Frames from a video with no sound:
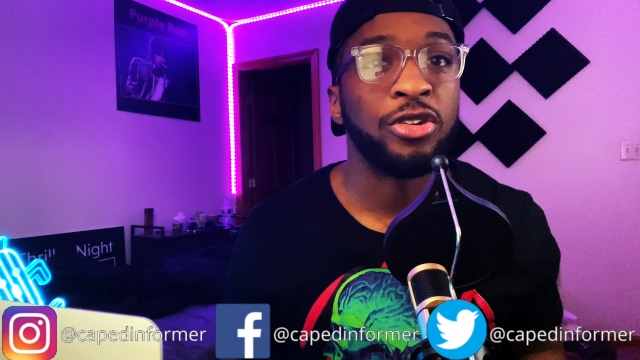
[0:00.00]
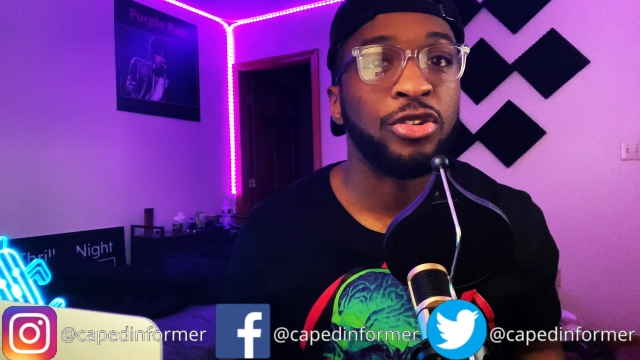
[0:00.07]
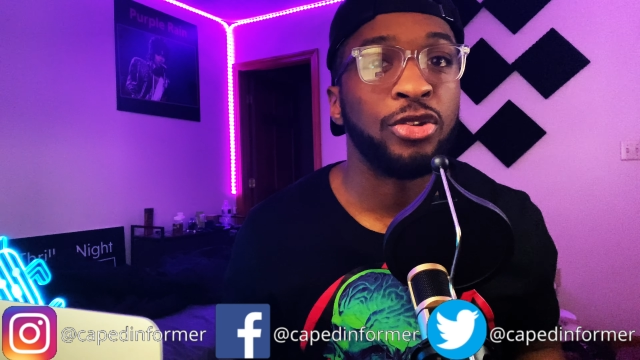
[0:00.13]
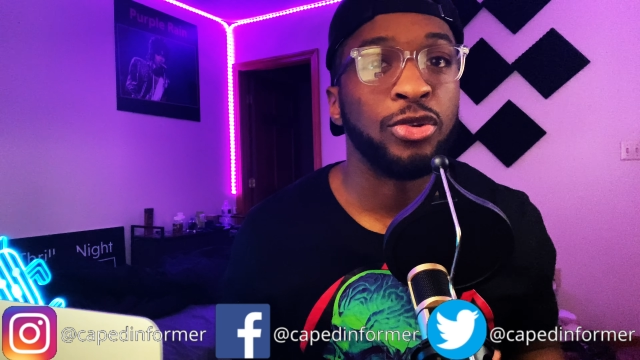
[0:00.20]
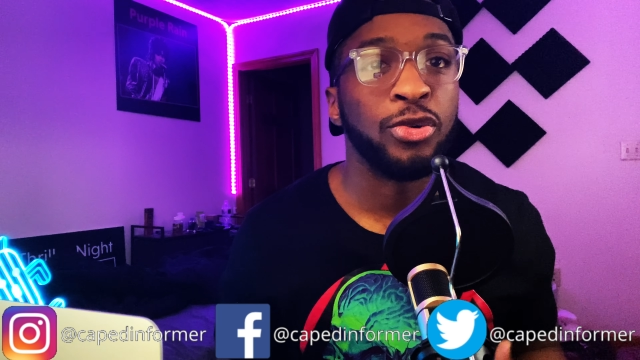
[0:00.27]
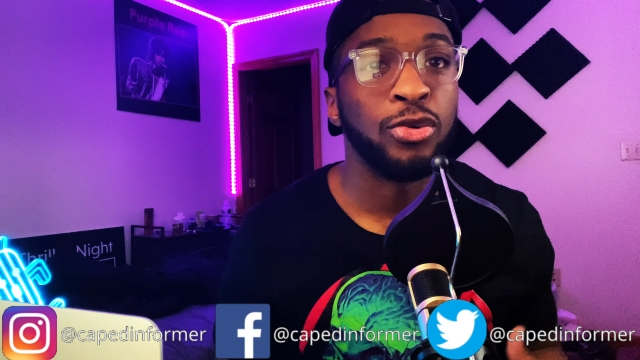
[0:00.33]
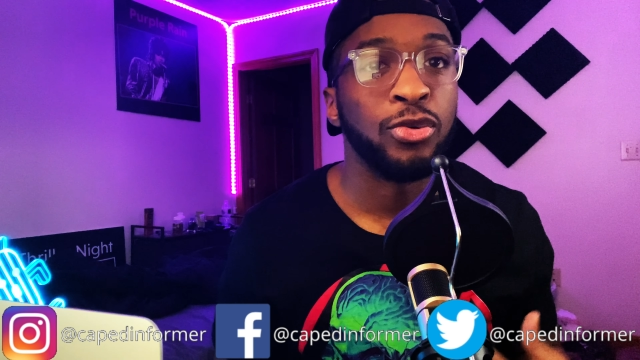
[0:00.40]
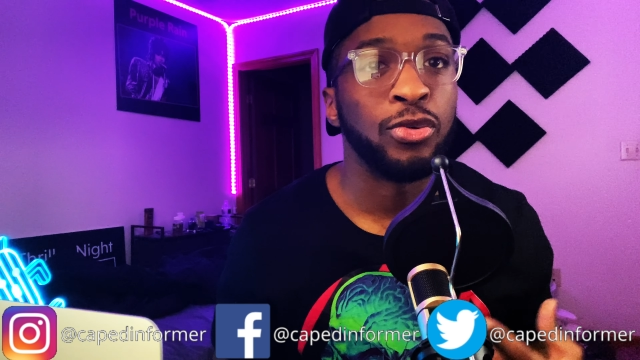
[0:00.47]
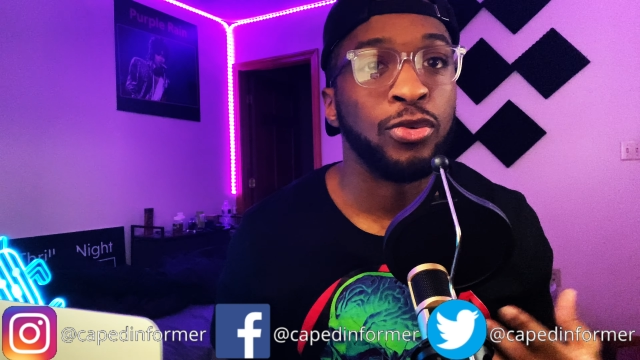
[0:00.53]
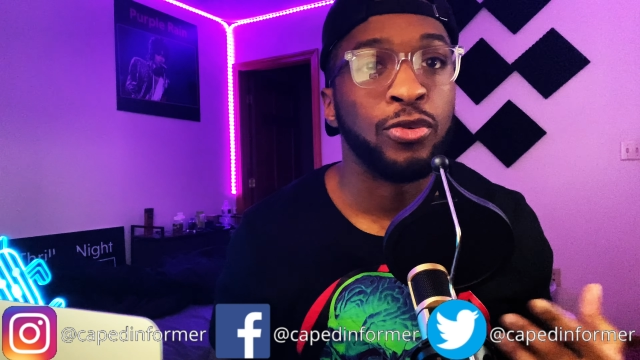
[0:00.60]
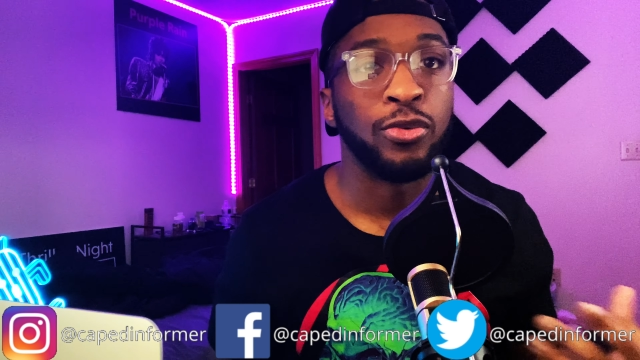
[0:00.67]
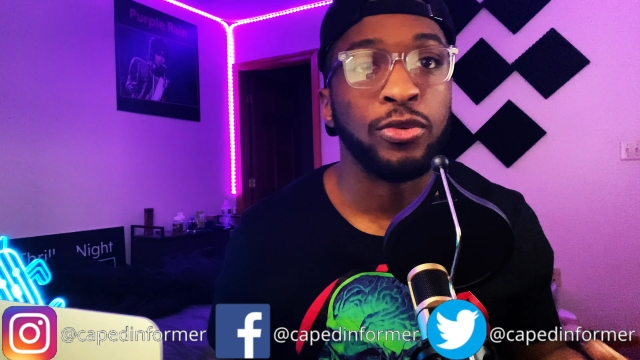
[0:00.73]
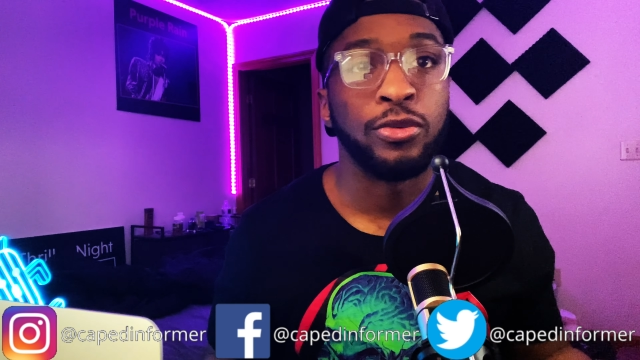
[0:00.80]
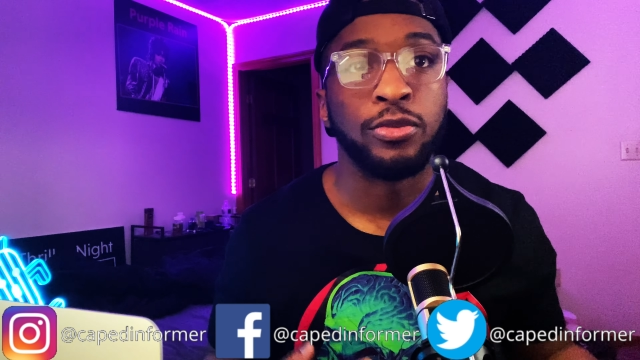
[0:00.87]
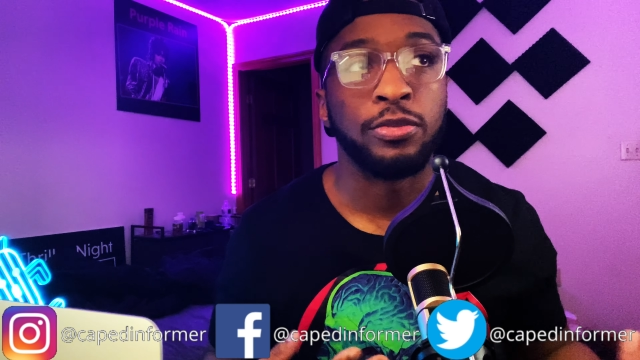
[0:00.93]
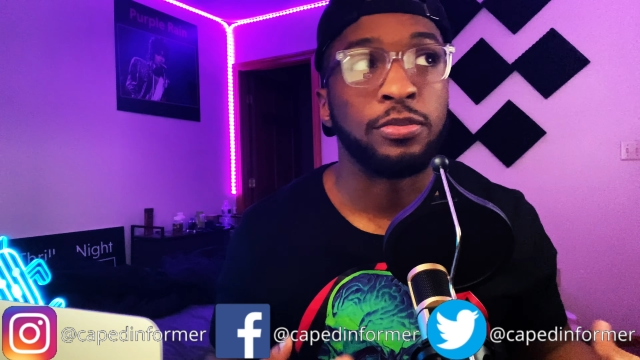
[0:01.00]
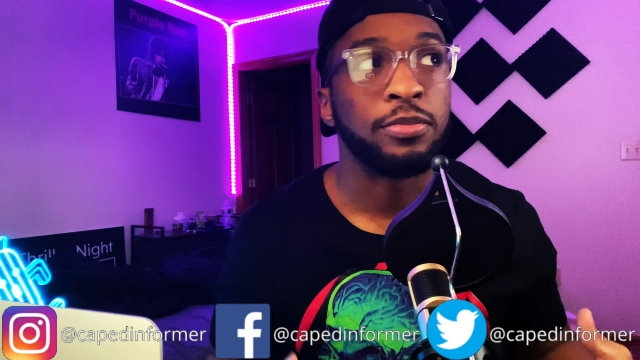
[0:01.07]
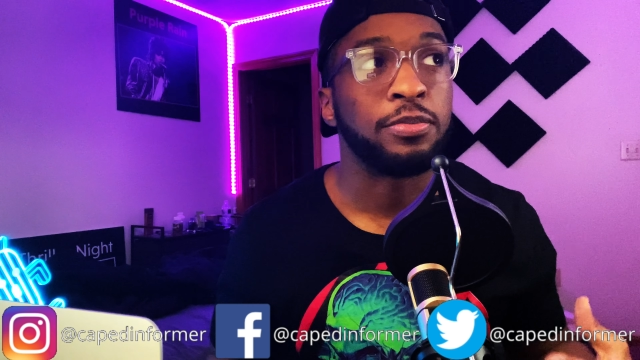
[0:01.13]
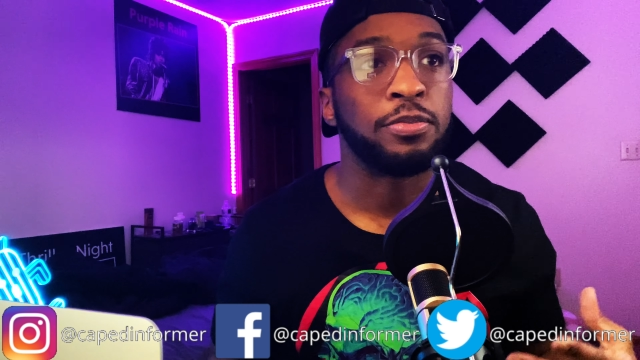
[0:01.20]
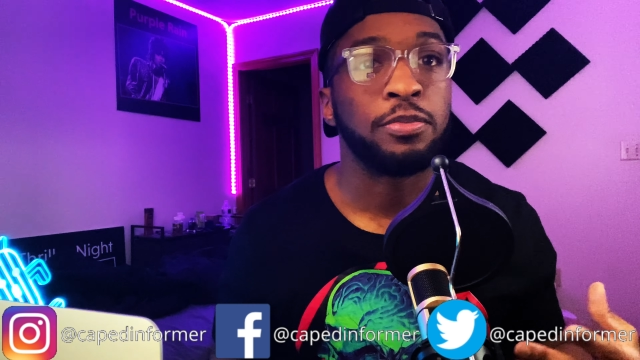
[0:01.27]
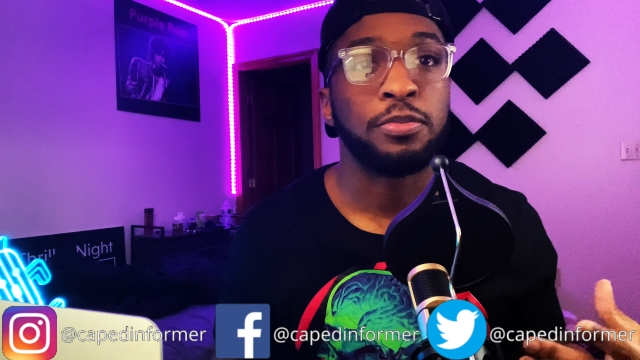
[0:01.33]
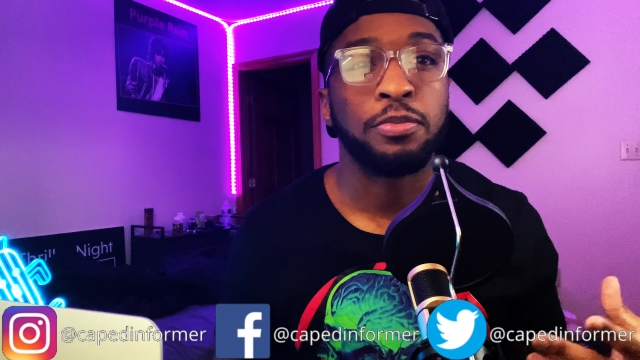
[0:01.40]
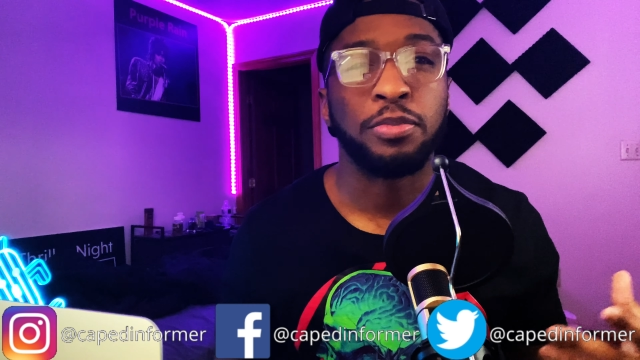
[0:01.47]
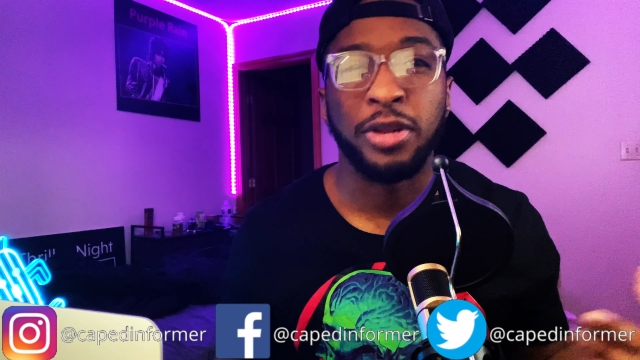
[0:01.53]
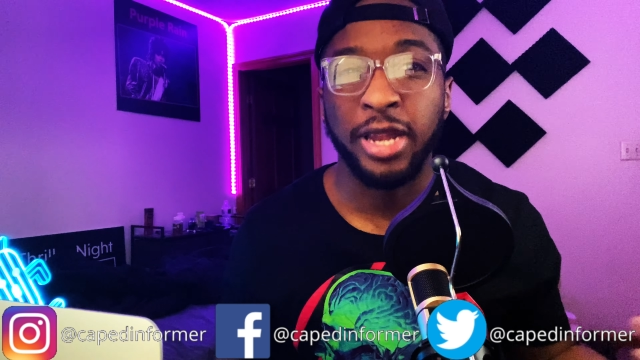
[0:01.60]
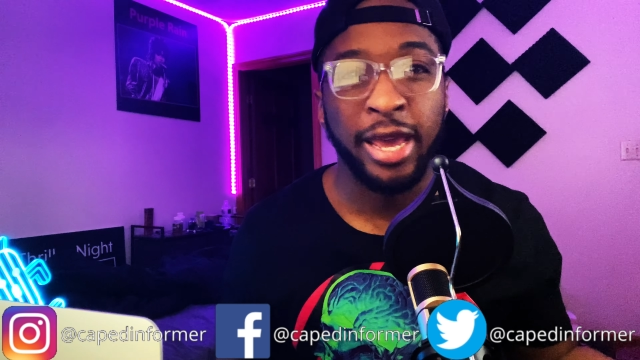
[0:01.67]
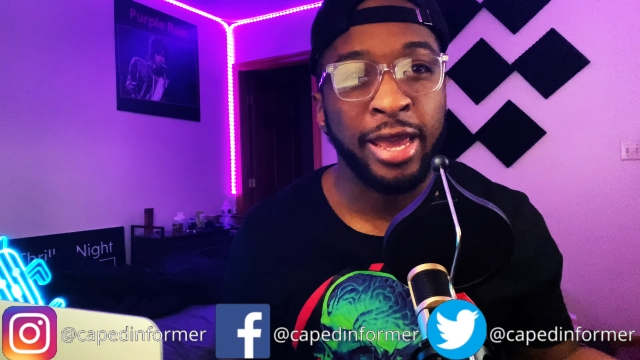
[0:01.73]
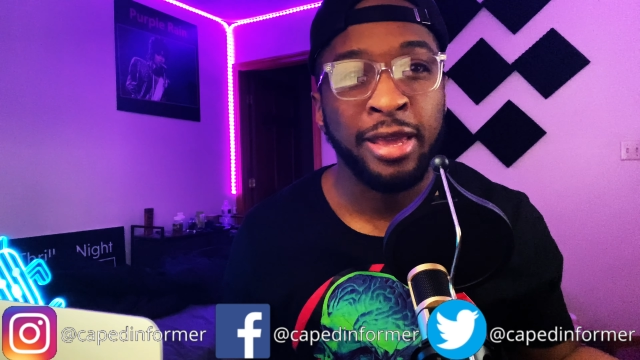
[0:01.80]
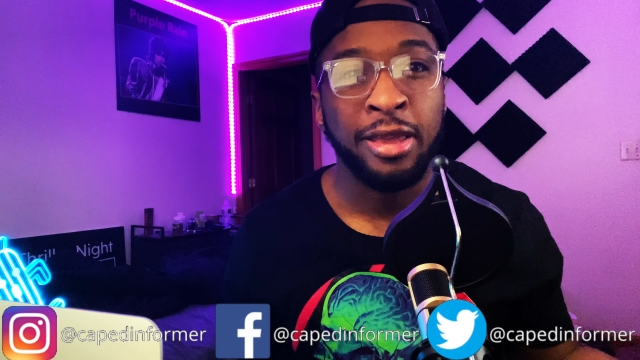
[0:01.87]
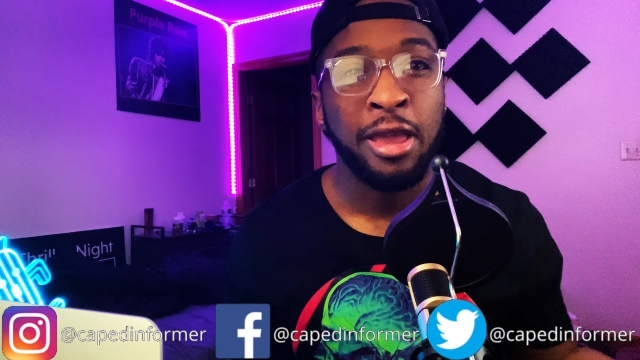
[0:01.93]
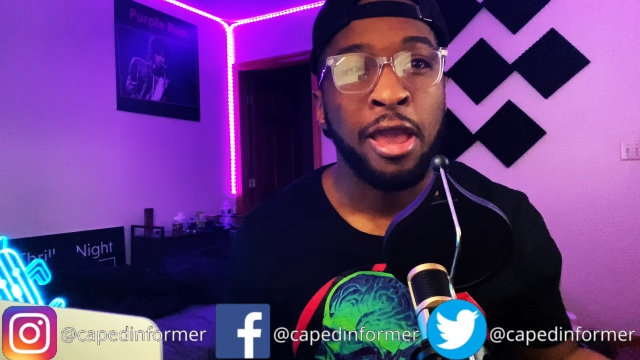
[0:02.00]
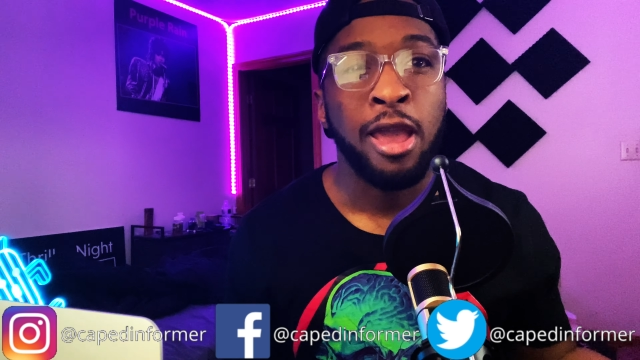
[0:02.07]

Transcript: to play,